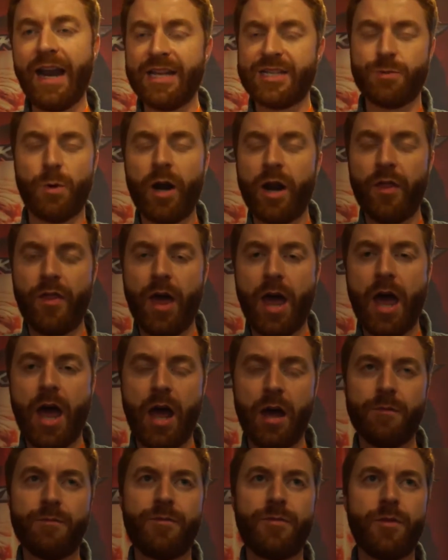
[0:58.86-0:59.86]
it's one of
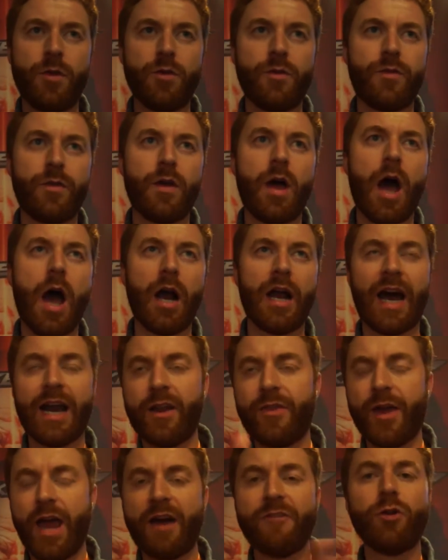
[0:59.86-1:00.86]
the uh, kind
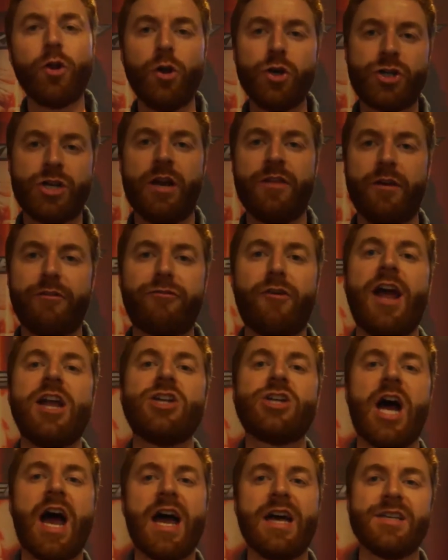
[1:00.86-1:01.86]
of the evolution of the
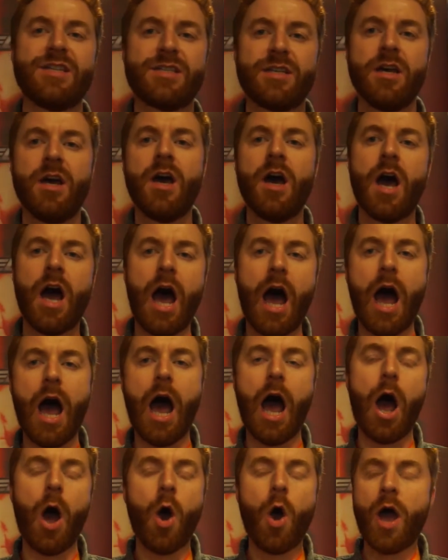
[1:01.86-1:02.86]
franchise.
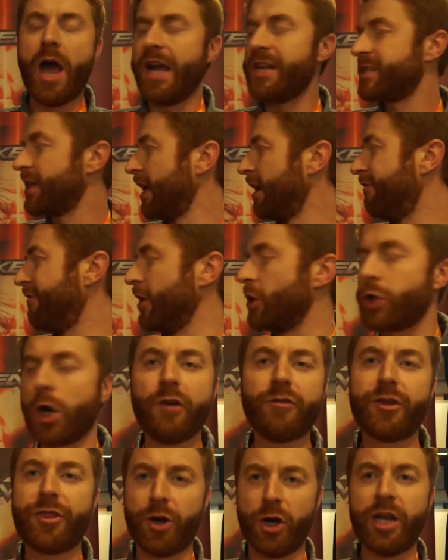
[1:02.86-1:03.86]
Uh, it's going to feature
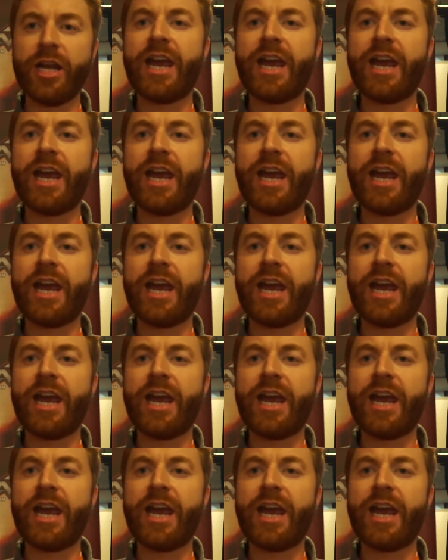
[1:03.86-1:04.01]
over 30